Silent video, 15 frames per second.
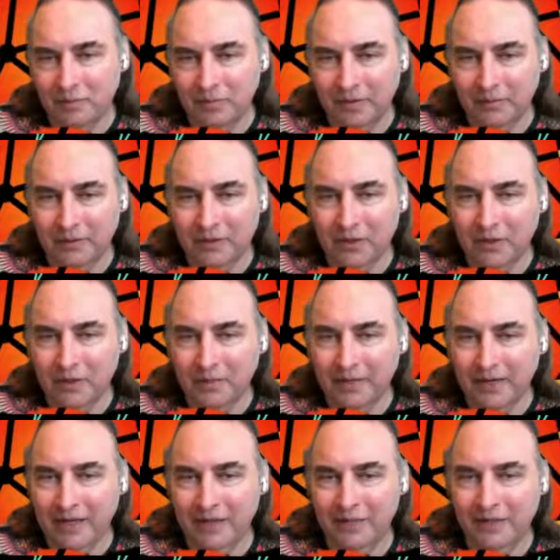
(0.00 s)
We talked about
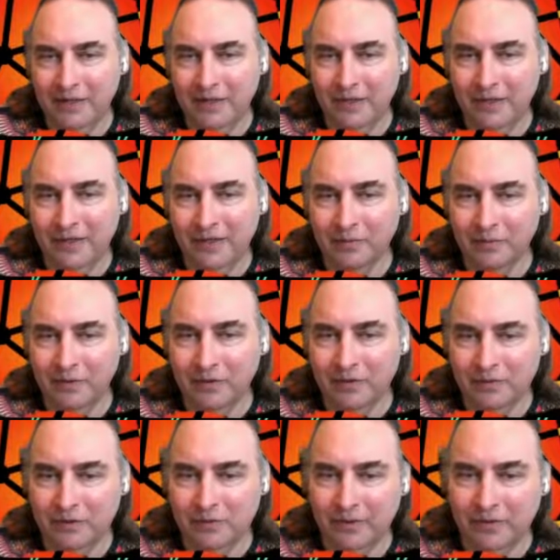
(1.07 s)
having a network
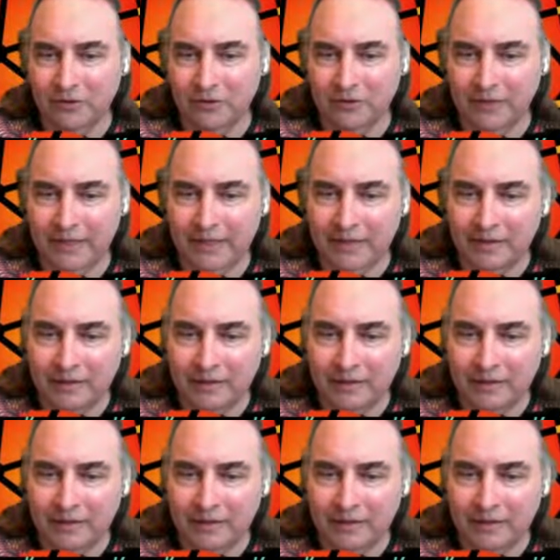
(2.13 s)
service registry.